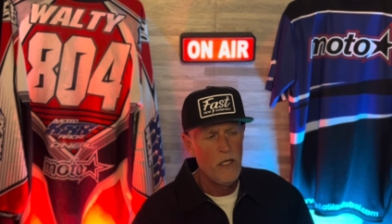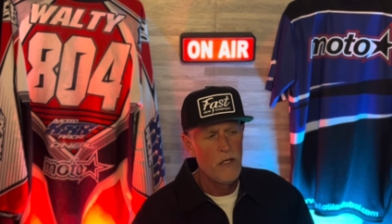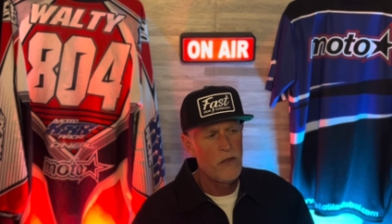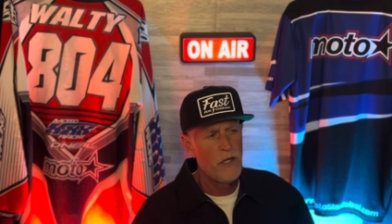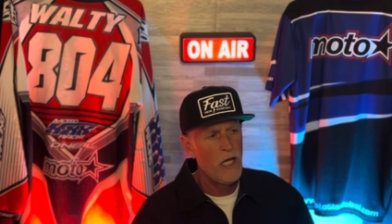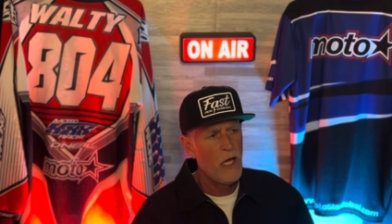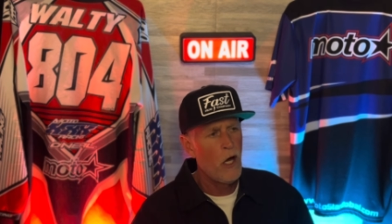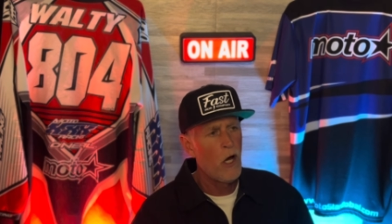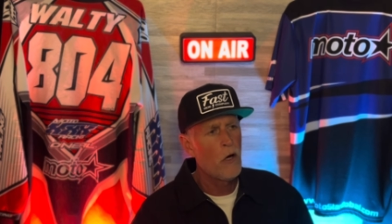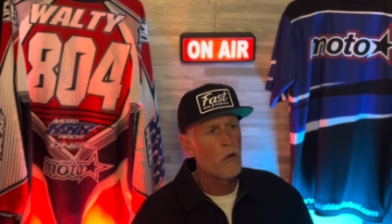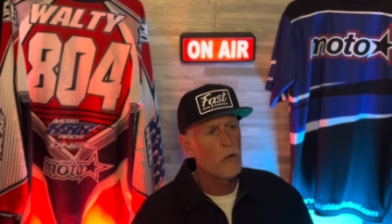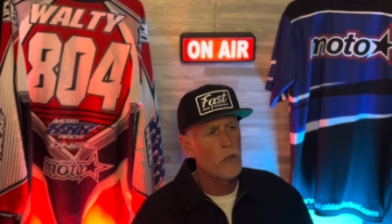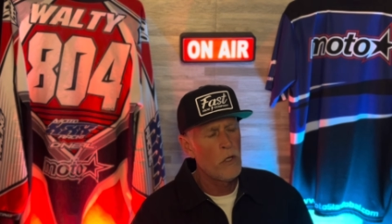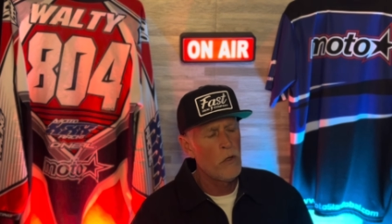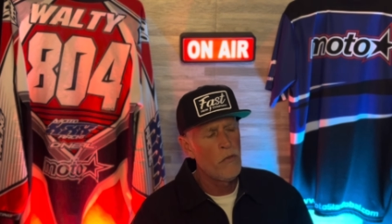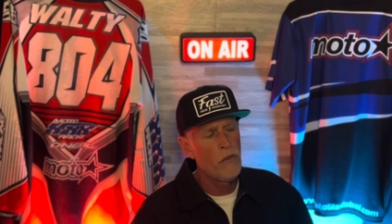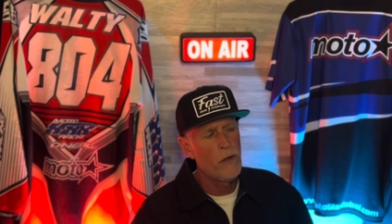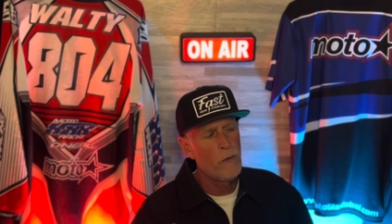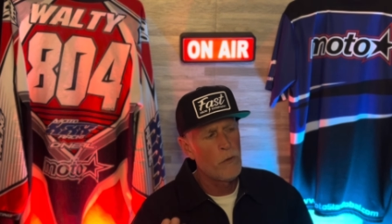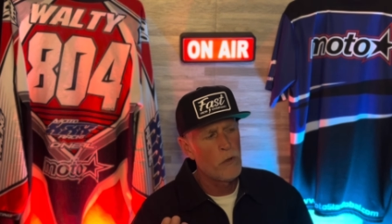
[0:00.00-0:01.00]
They all
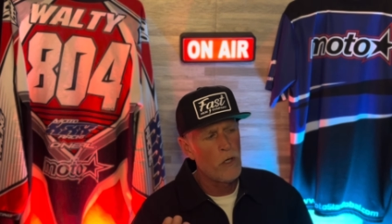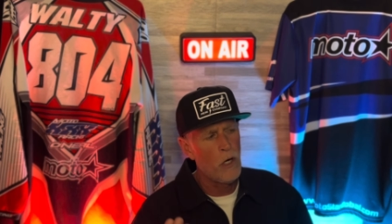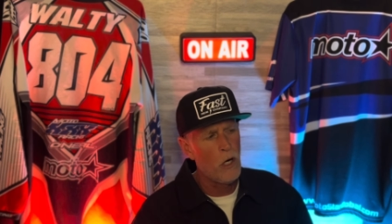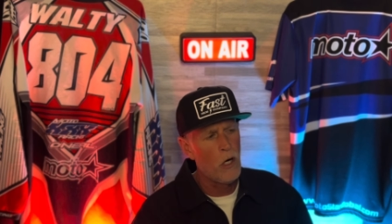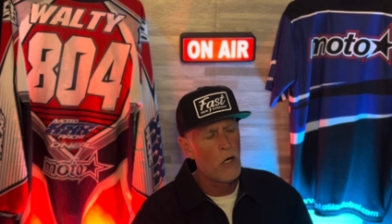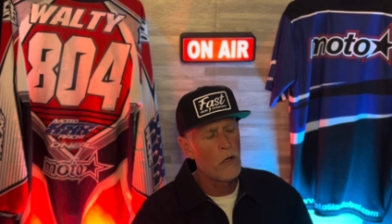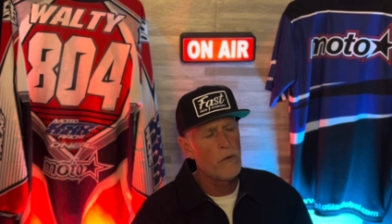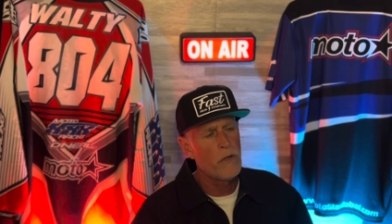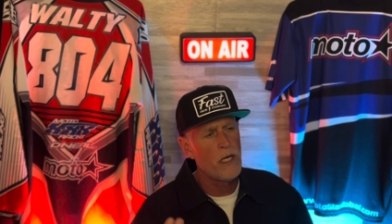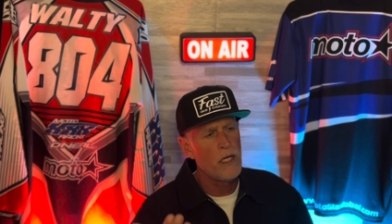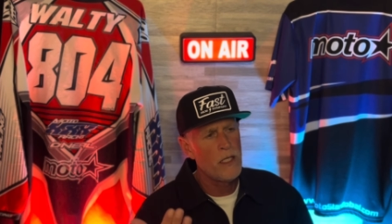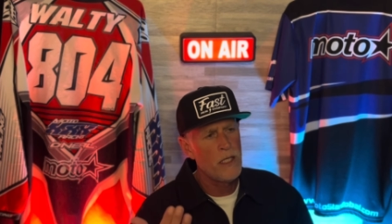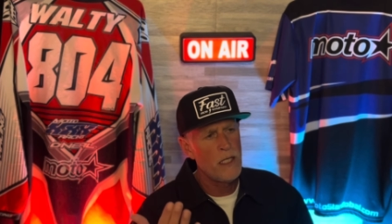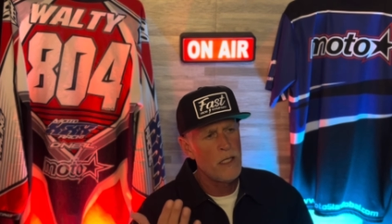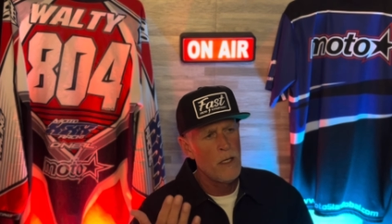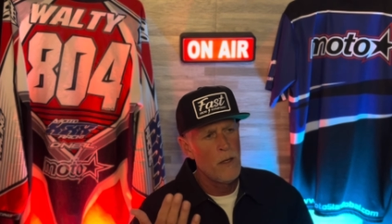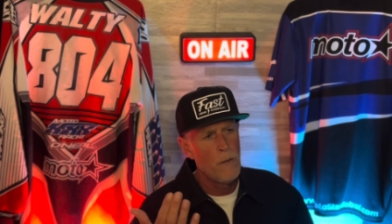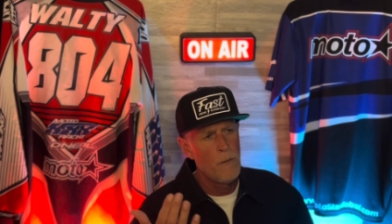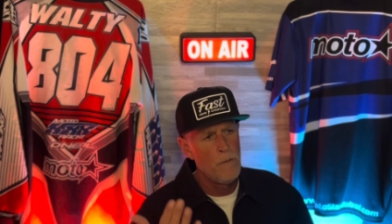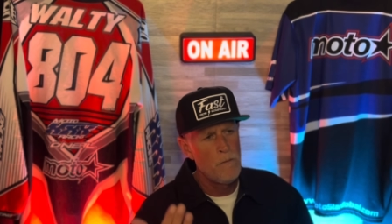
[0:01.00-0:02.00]
they were
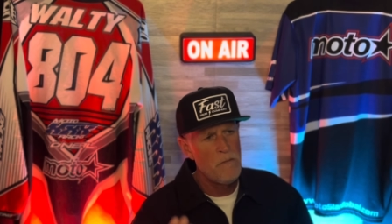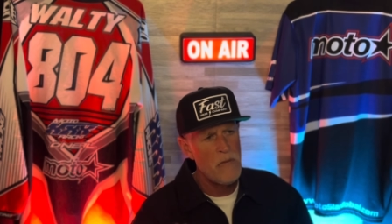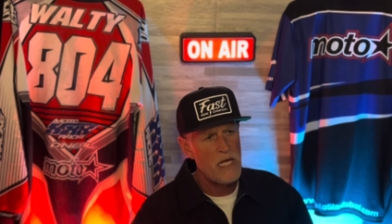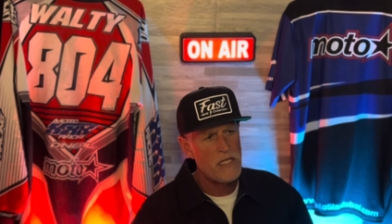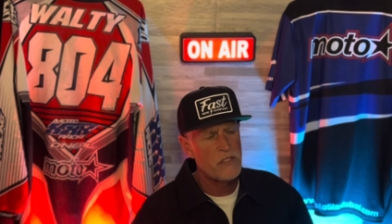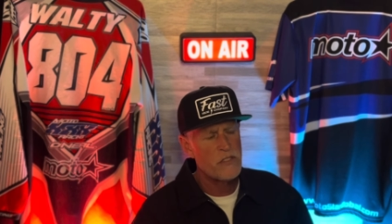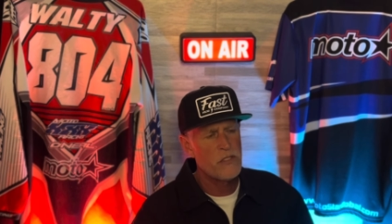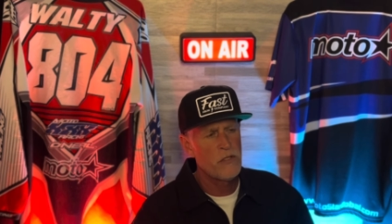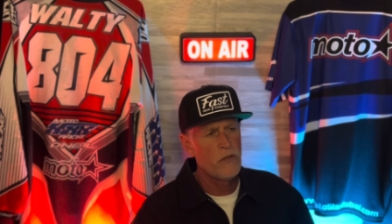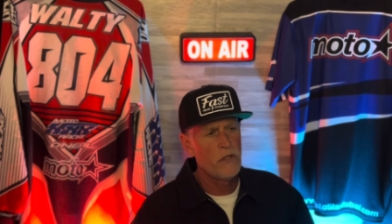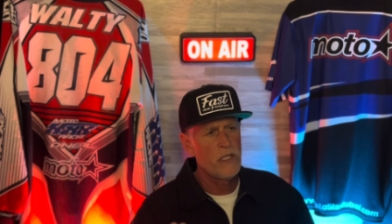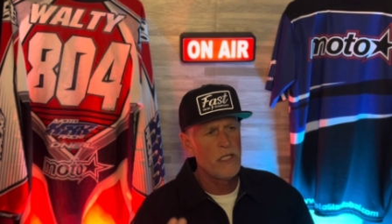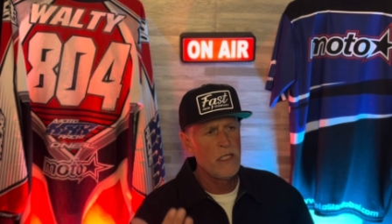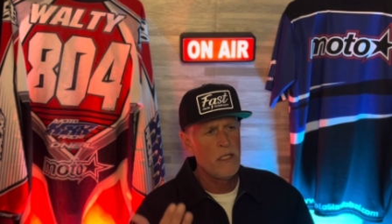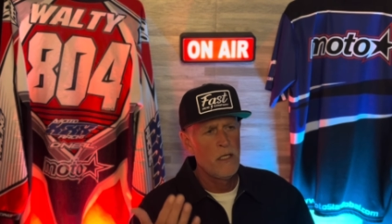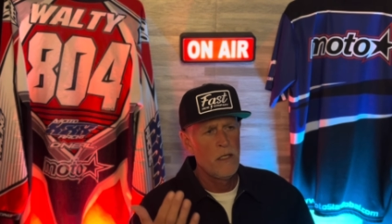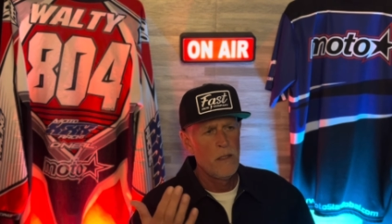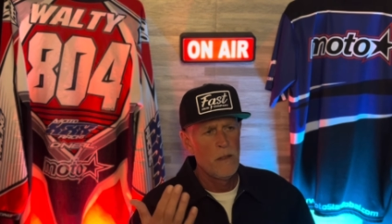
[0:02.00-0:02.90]
already mentally